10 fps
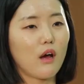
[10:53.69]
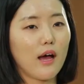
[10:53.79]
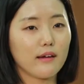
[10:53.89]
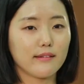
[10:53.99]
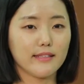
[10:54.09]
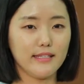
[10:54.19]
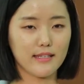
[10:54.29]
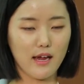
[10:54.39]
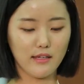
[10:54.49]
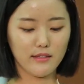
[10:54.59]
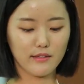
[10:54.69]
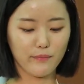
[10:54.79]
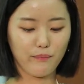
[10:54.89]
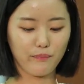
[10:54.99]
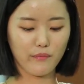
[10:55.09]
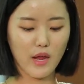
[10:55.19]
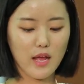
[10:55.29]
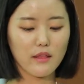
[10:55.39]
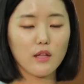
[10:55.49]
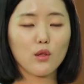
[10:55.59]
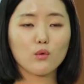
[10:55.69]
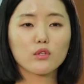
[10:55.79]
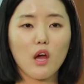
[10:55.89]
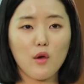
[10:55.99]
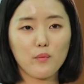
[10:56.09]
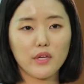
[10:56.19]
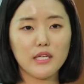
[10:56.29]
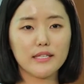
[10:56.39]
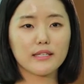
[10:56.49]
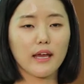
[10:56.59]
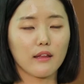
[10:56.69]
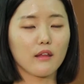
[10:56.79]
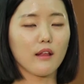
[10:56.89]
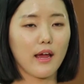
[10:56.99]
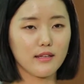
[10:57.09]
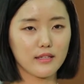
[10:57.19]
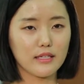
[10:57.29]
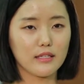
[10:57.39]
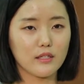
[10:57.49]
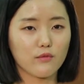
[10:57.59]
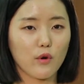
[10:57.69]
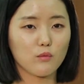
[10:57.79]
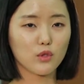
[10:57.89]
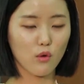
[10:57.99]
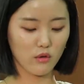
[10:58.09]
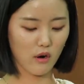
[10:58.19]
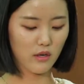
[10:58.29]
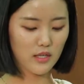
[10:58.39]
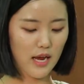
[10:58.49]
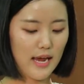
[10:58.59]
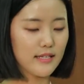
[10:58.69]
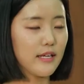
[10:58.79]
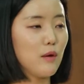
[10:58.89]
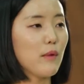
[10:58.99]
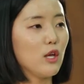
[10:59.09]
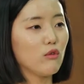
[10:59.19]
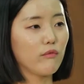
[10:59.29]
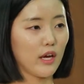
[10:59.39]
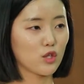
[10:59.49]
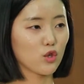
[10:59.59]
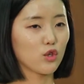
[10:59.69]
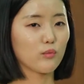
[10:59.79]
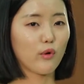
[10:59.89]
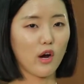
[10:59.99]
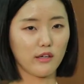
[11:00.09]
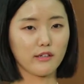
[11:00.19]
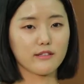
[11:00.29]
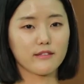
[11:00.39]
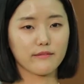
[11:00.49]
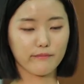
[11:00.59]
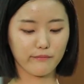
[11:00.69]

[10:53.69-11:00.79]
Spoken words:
Hangul designs. Then those companies get the licenses from Sonart as they manufacture the products.